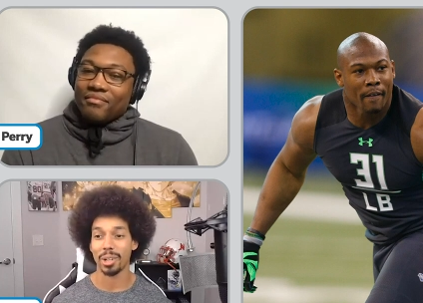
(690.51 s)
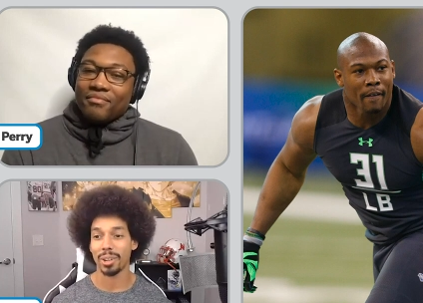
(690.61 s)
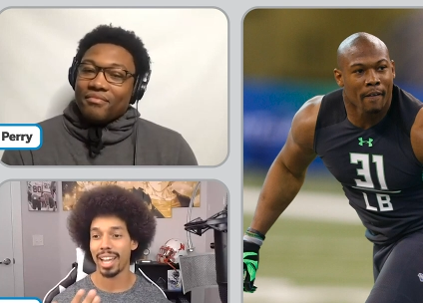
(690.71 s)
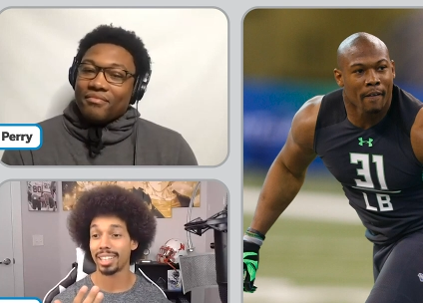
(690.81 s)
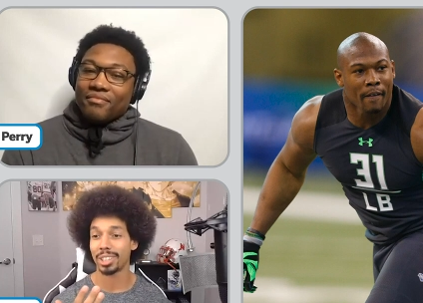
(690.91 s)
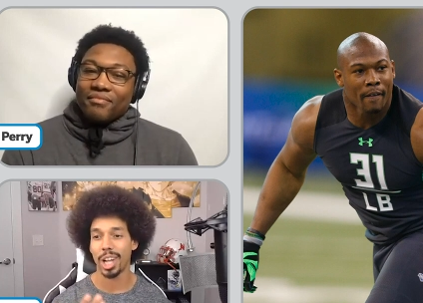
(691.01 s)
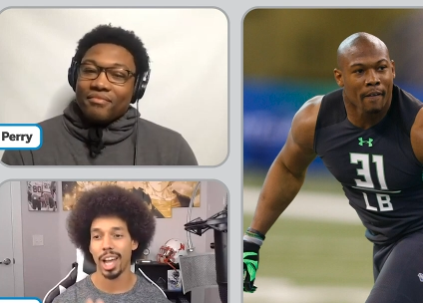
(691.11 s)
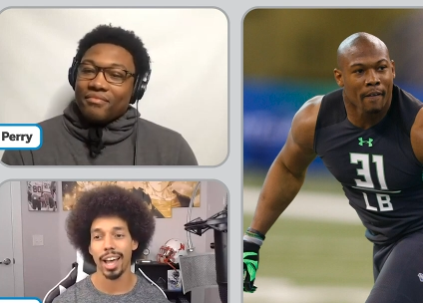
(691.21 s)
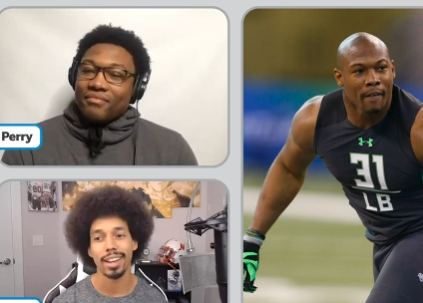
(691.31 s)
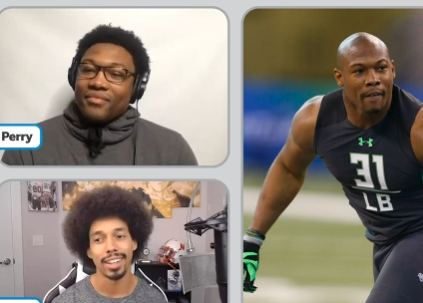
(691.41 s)
Speaker 1: your
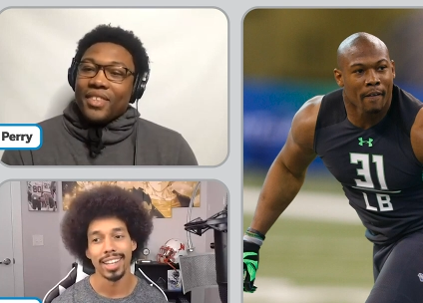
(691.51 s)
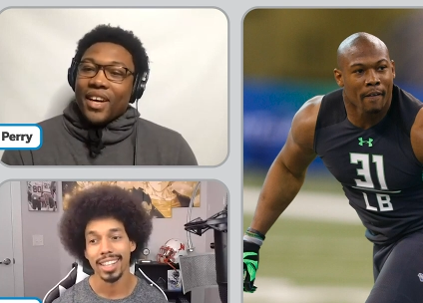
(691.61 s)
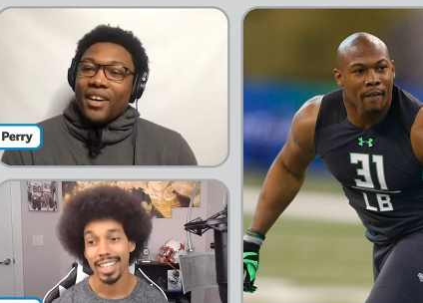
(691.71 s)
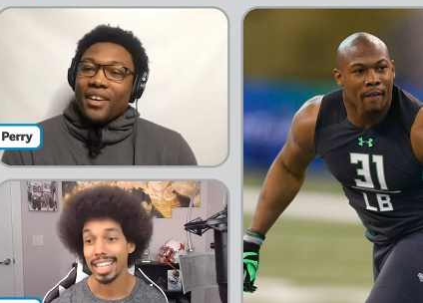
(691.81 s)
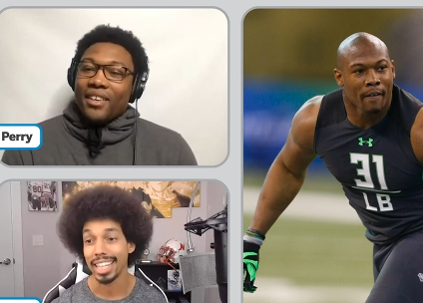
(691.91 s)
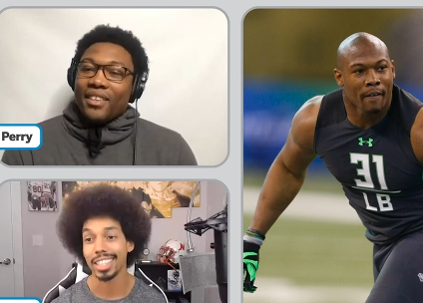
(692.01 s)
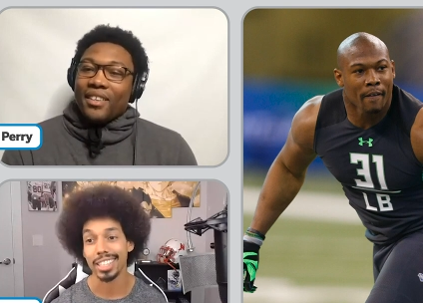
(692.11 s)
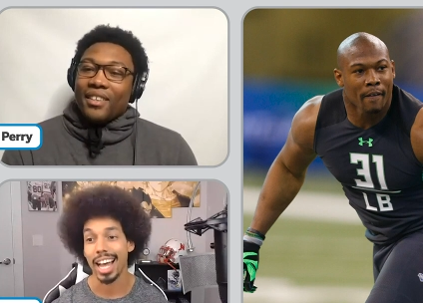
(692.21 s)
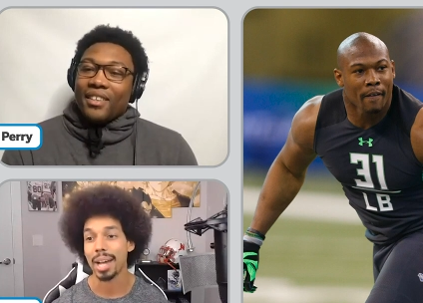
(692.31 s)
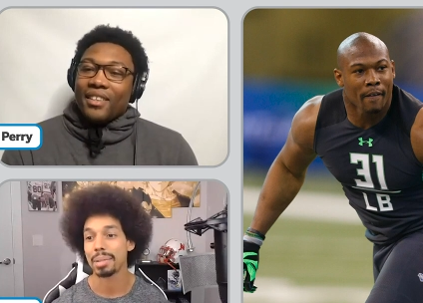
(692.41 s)
headshot, yeah, it
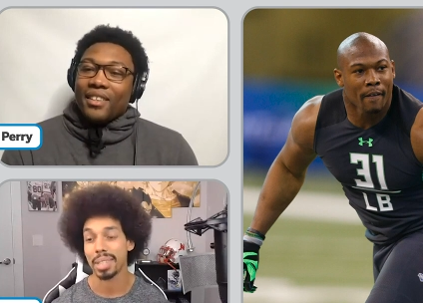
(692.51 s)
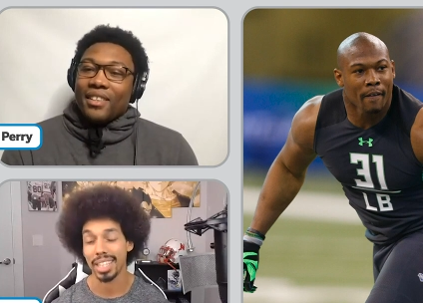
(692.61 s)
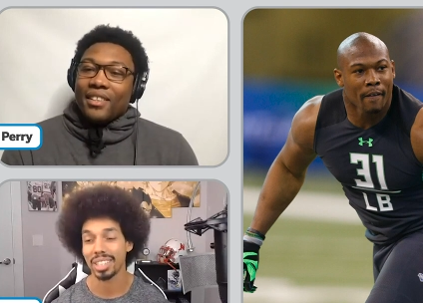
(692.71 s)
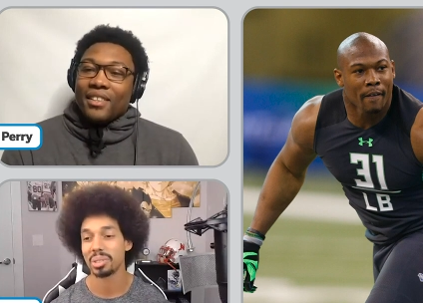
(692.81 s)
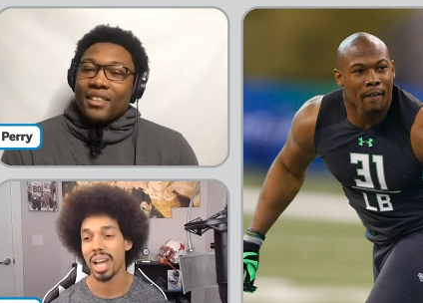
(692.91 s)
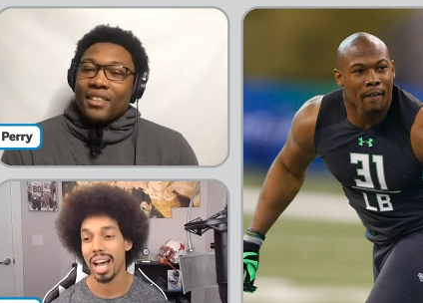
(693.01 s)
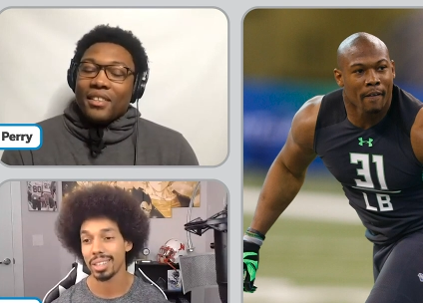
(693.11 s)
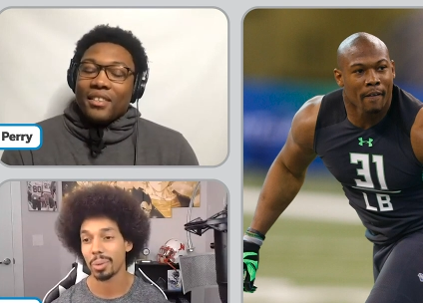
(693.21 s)
is, I kid you not,